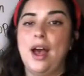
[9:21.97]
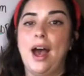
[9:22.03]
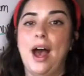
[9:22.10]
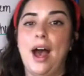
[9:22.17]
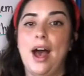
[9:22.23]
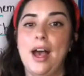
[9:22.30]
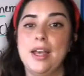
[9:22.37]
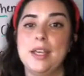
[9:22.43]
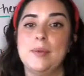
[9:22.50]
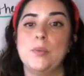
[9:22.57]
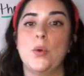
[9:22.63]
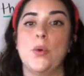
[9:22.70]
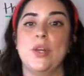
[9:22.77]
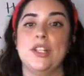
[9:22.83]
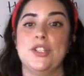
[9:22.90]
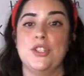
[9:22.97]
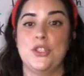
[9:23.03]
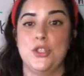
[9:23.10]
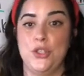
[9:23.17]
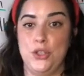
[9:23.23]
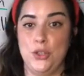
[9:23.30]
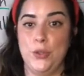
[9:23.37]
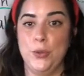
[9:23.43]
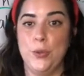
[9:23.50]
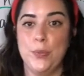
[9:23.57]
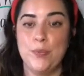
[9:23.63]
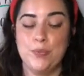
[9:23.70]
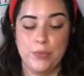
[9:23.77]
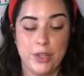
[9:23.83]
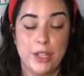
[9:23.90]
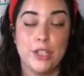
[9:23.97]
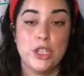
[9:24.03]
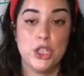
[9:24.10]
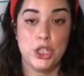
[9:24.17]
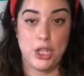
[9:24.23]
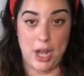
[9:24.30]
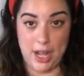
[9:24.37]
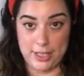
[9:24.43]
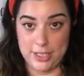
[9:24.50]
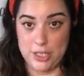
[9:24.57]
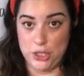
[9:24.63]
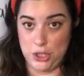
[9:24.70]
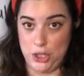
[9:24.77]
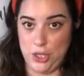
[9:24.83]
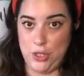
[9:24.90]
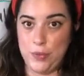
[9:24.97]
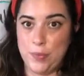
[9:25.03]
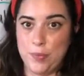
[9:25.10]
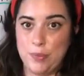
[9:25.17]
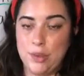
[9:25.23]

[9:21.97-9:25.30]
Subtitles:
I am going to challenge you.